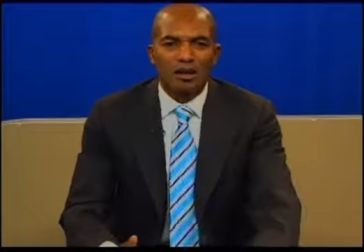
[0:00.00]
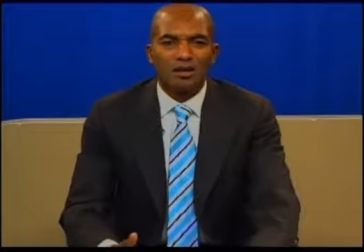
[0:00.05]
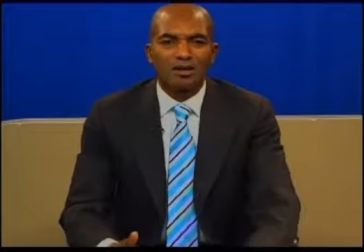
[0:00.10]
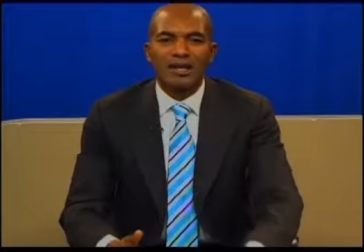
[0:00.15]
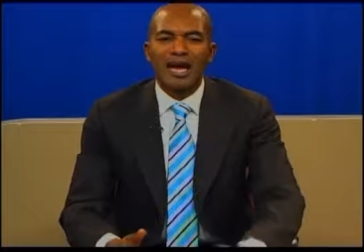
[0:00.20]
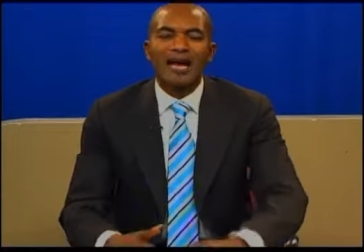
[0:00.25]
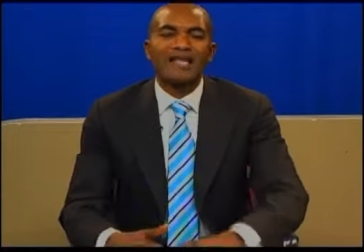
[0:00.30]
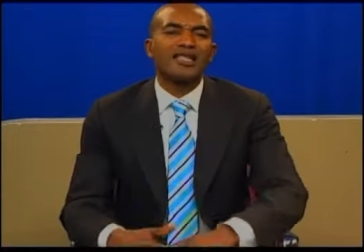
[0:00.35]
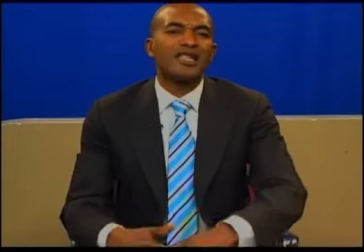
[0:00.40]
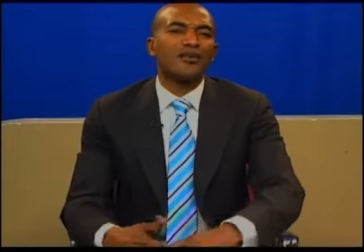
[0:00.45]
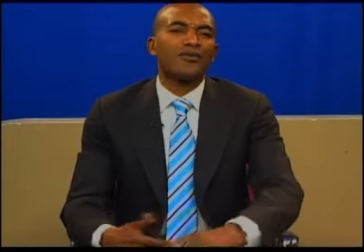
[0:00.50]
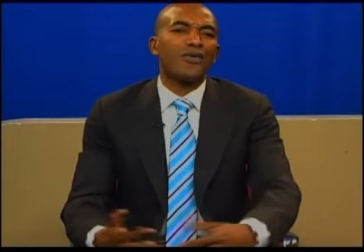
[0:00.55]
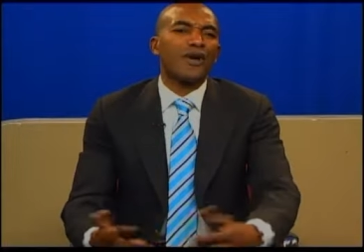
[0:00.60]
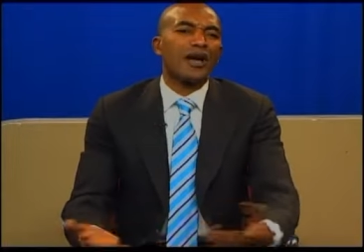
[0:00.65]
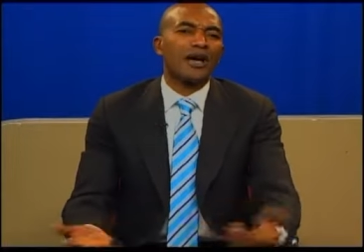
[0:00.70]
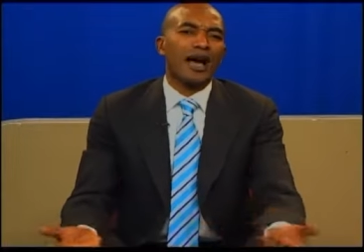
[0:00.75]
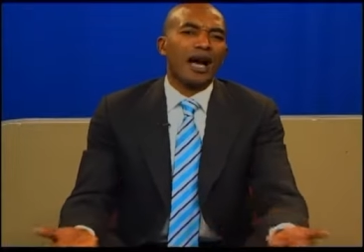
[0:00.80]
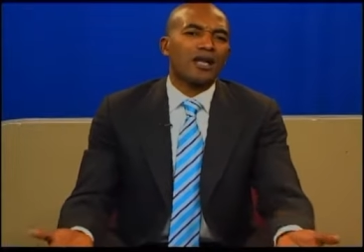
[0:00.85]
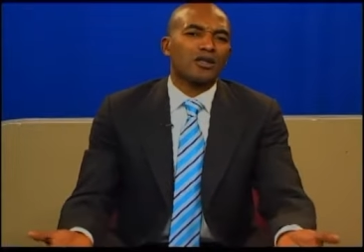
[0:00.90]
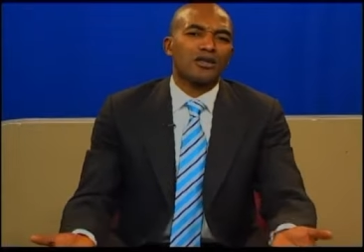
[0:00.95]
There are
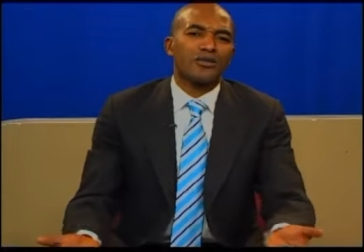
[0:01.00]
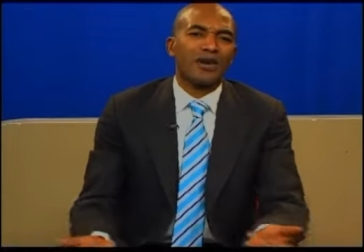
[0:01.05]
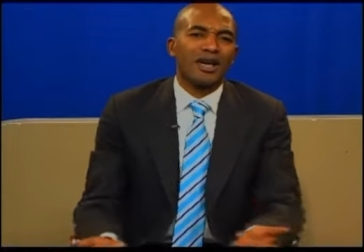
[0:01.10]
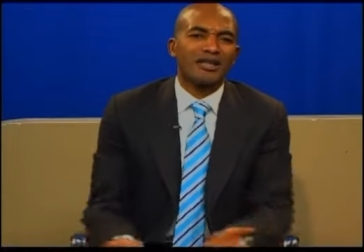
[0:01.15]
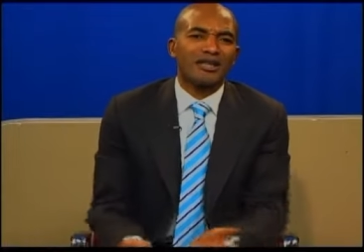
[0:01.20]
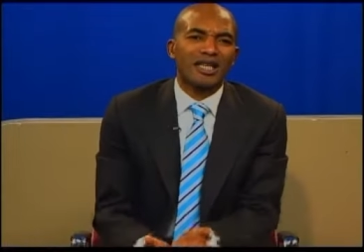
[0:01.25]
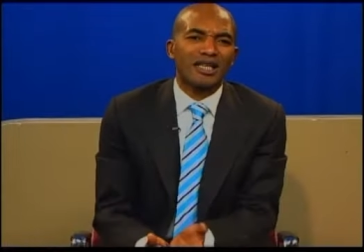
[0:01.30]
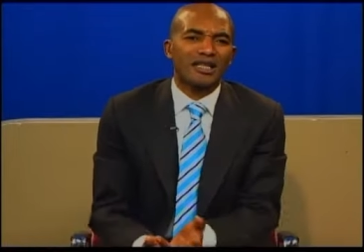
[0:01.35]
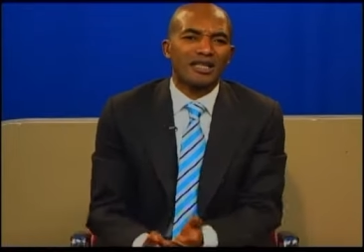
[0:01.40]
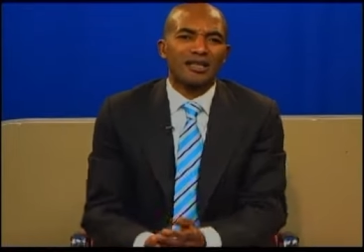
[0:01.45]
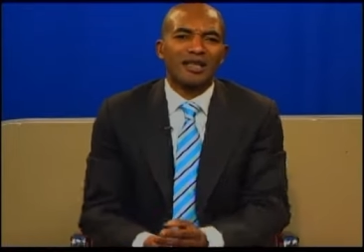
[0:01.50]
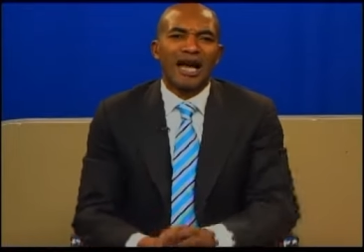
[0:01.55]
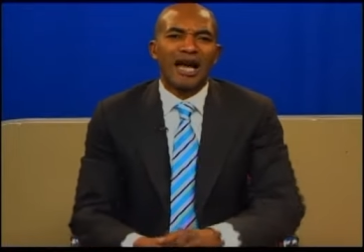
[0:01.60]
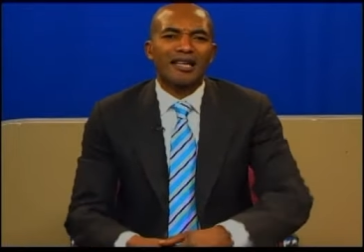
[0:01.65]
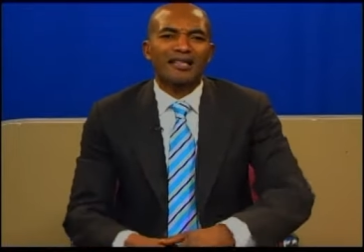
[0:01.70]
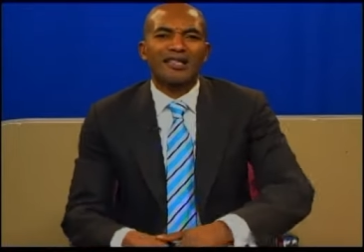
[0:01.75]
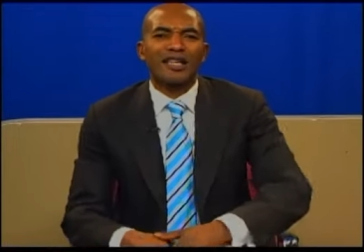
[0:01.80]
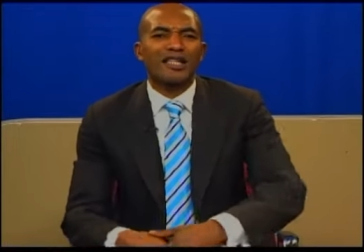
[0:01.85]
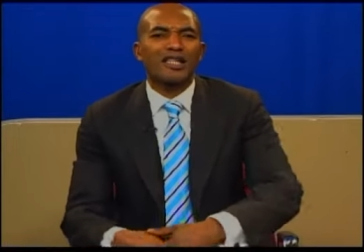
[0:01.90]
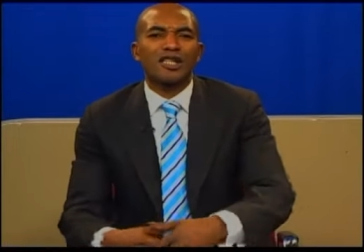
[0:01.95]
different kinds of addiction
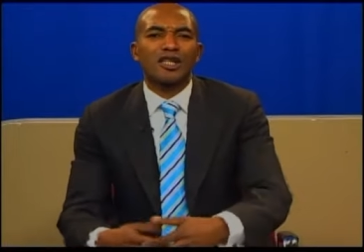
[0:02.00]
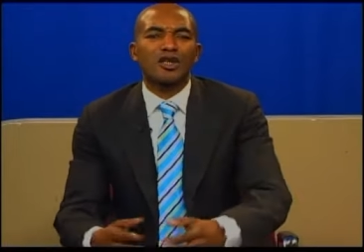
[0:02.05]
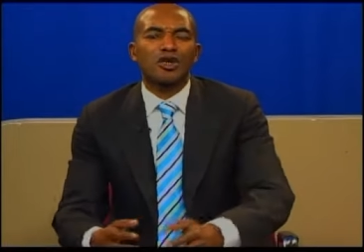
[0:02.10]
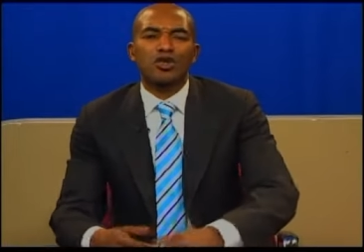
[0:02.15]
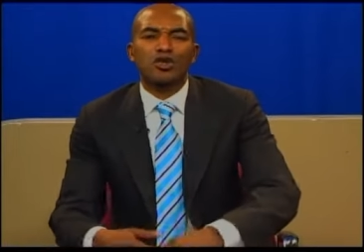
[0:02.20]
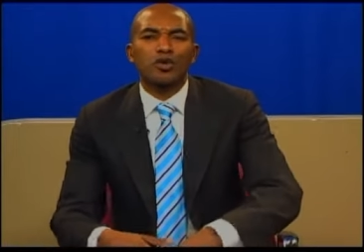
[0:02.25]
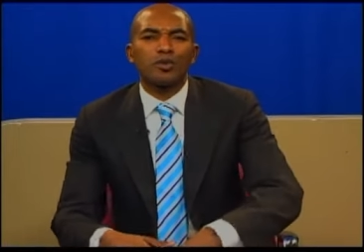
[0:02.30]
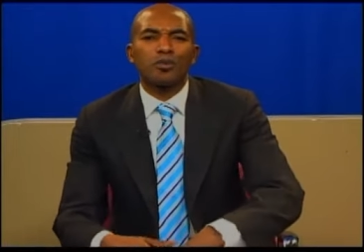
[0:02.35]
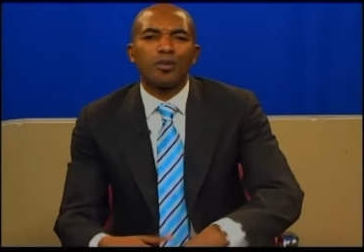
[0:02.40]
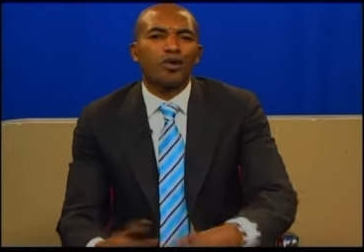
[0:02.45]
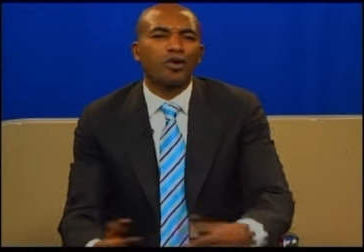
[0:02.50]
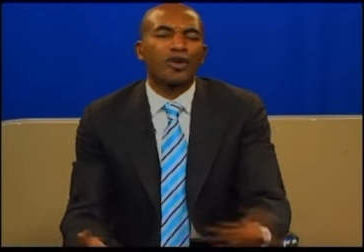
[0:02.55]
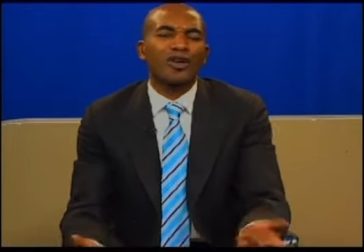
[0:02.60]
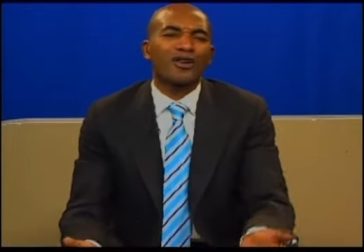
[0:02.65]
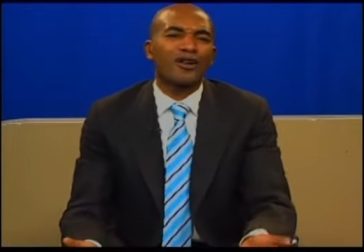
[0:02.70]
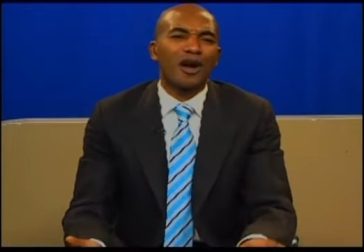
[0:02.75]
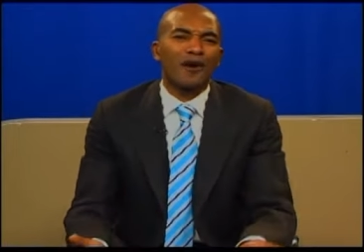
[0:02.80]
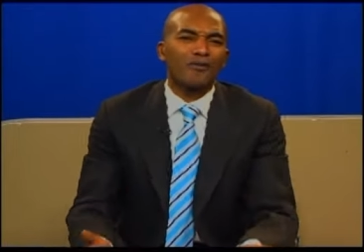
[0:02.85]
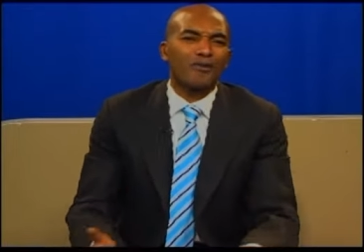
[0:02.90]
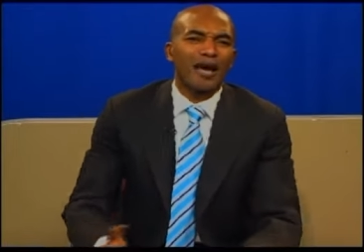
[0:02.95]
addiction to
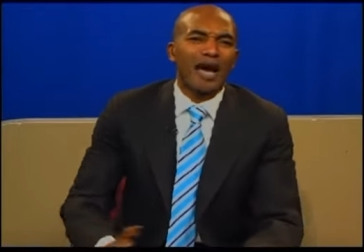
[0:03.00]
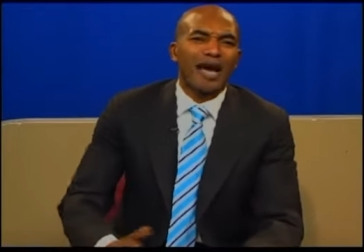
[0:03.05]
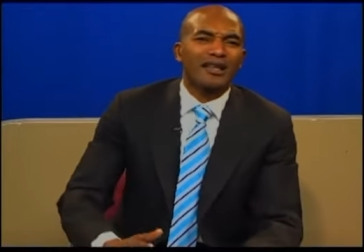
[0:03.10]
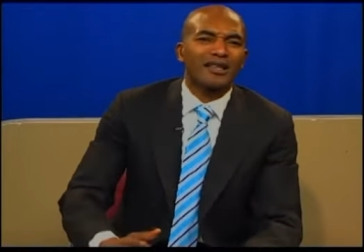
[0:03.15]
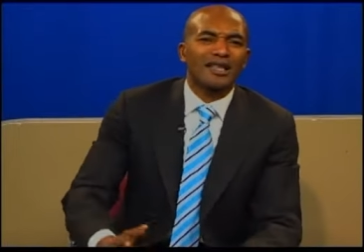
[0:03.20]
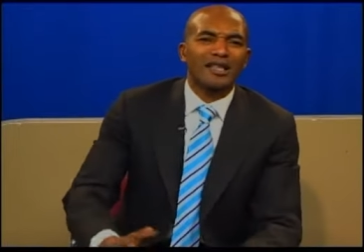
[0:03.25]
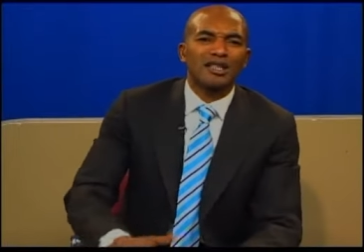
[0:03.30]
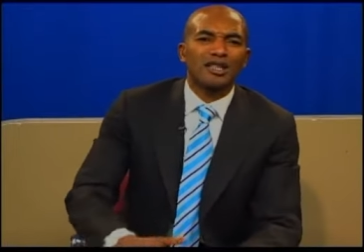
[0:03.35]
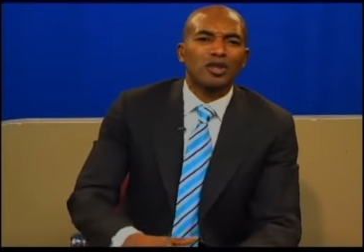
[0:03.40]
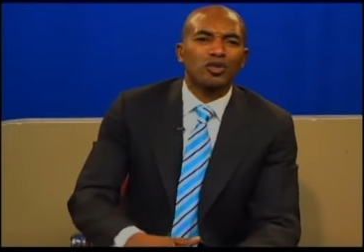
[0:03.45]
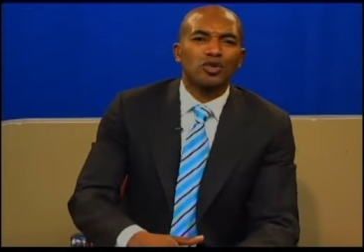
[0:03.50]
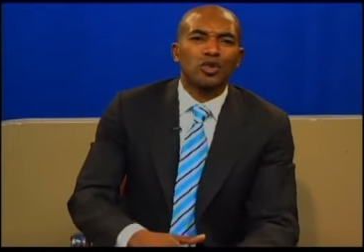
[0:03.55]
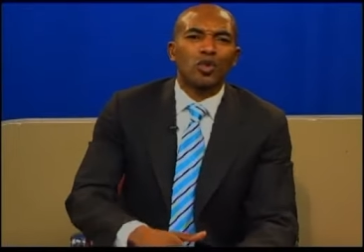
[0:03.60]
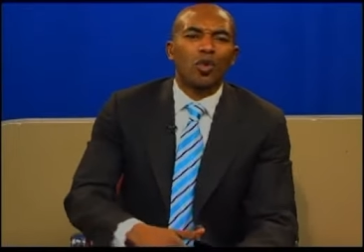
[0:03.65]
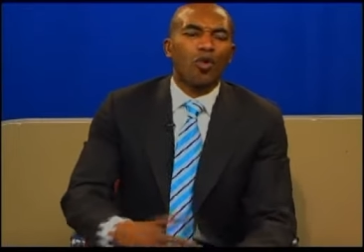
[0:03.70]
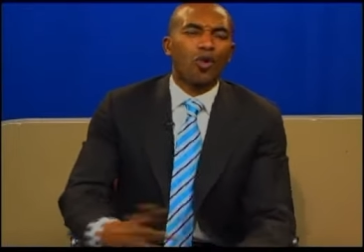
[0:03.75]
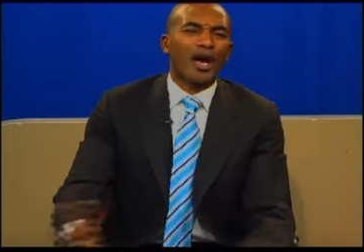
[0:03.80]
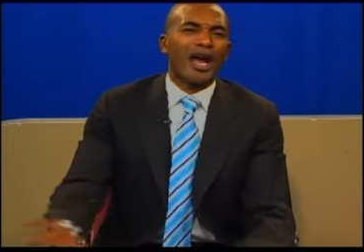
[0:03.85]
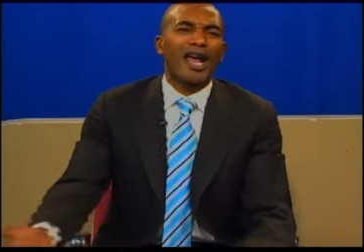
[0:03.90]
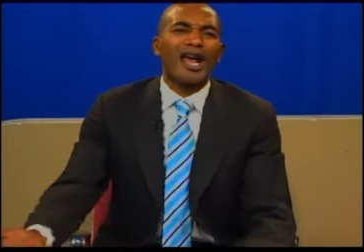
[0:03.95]
pornography, addiction to
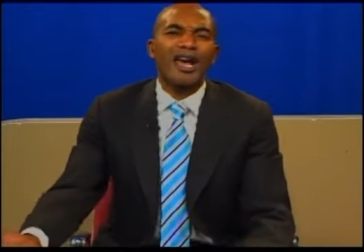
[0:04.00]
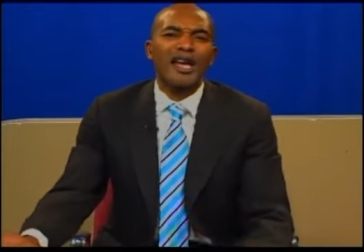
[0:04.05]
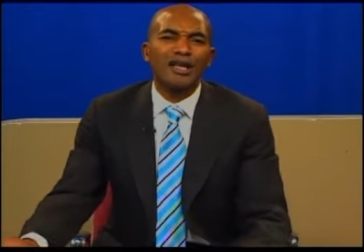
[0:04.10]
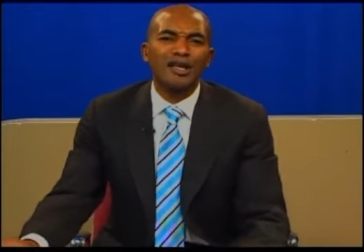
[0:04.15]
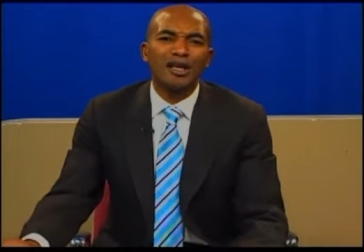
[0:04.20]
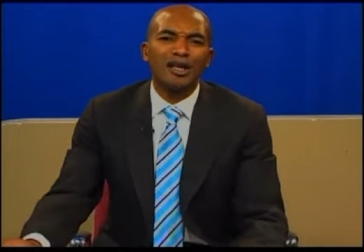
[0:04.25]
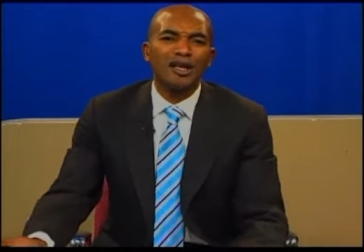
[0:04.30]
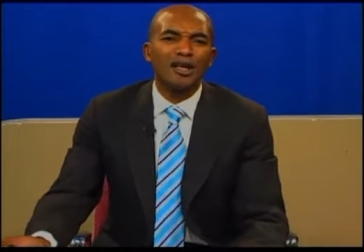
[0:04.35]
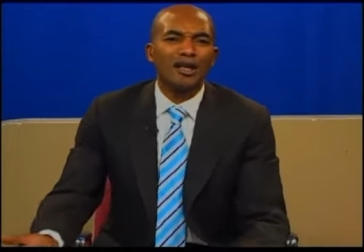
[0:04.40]
cocaine,